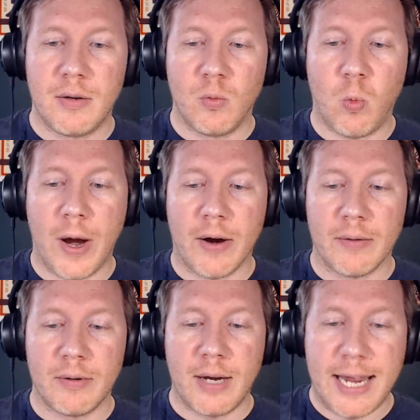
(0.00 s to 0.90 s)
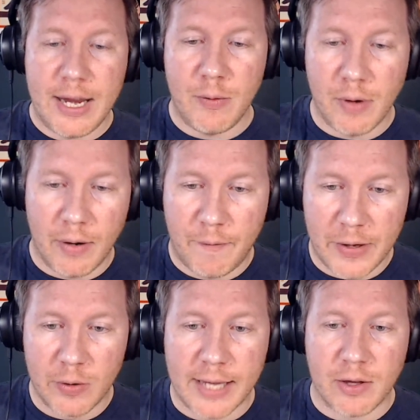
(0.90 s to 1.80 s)
where he
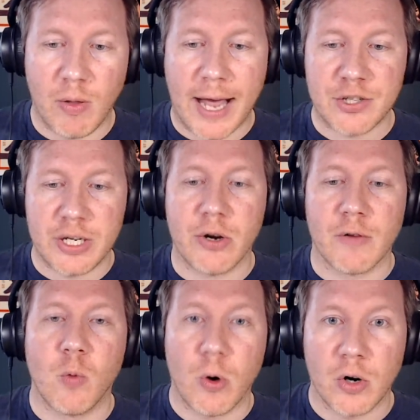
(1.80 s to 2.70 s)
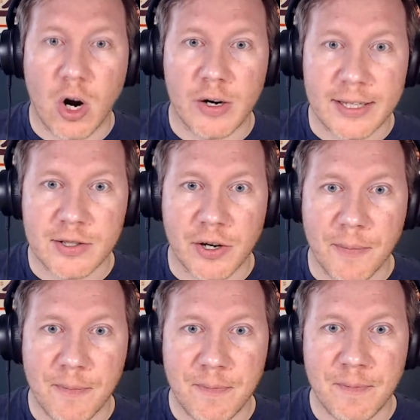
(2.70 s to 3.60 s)
filled in the last year of Warren Harding's
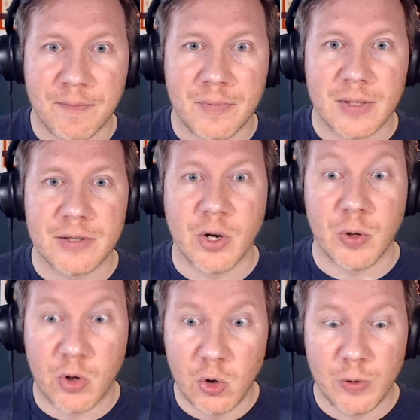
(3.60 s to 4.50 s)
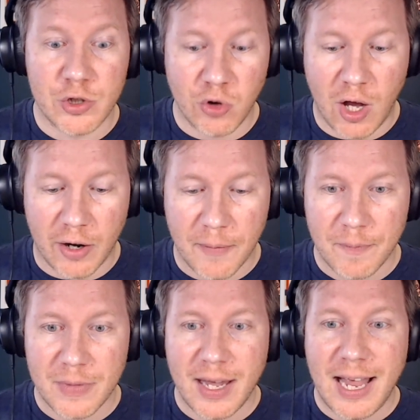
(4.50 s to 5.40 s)
term. So the Coolidge luck
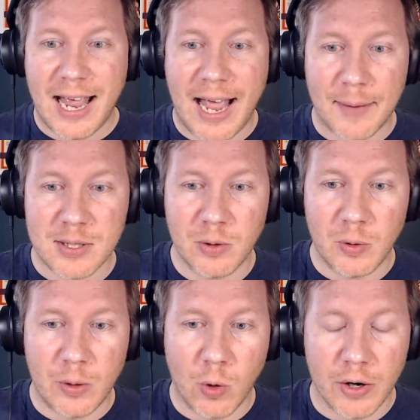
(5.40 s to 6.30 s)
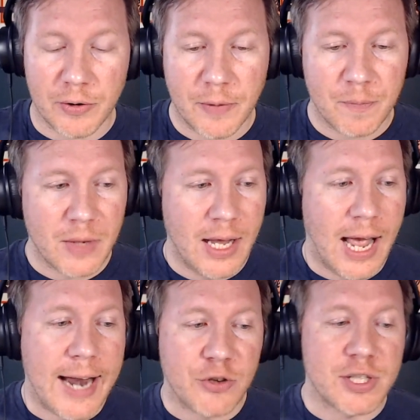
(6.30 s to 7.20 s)
absolutely worked.
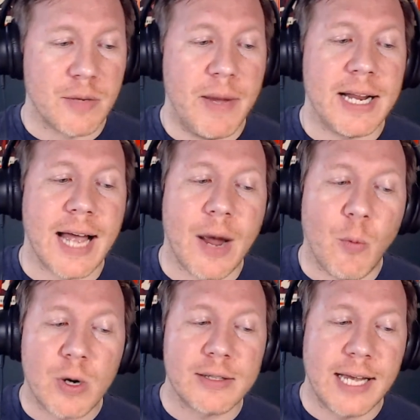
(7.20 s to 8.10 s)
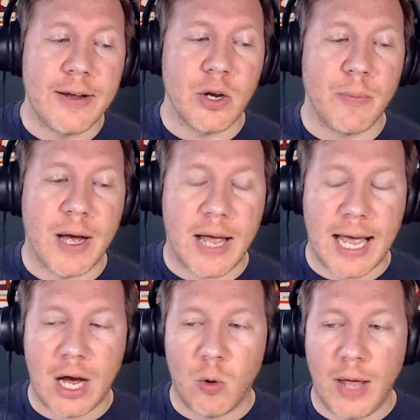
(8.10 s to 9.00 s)
And in just a minute, I want to tell you about
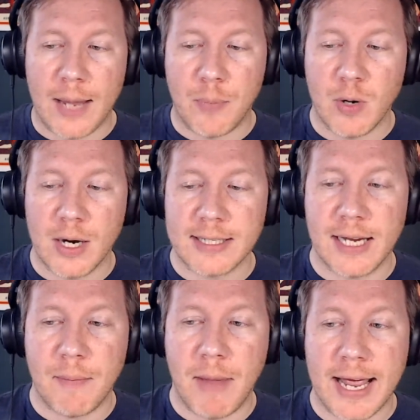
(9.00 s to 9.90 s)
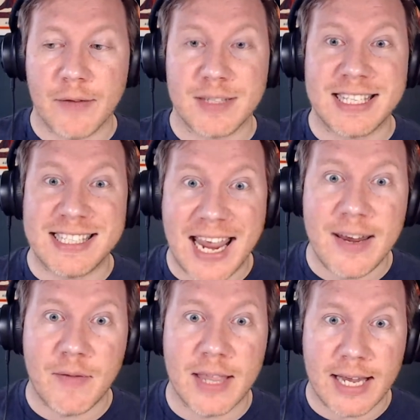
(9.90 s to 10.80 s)
how a president may have
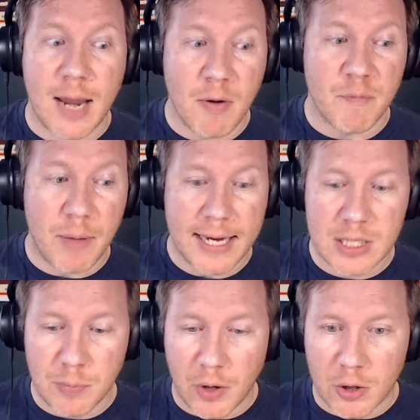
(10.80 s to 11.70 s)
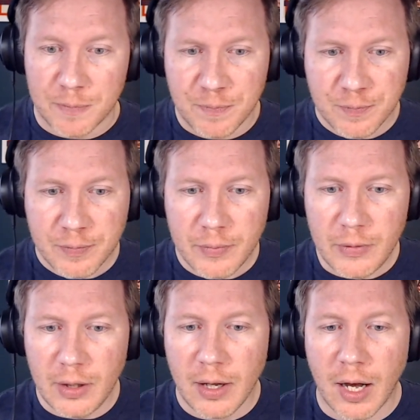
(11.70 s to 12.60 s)
saved the game of baseball.
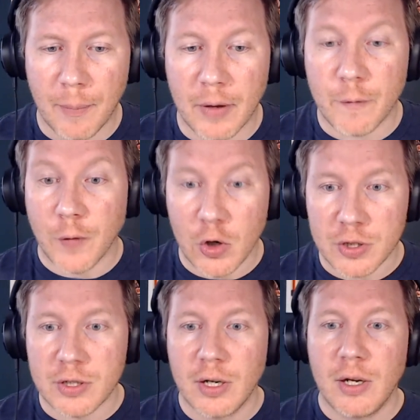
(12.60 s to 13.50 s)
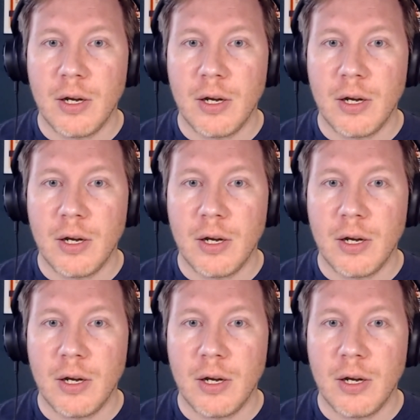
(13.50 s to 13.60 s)
But first,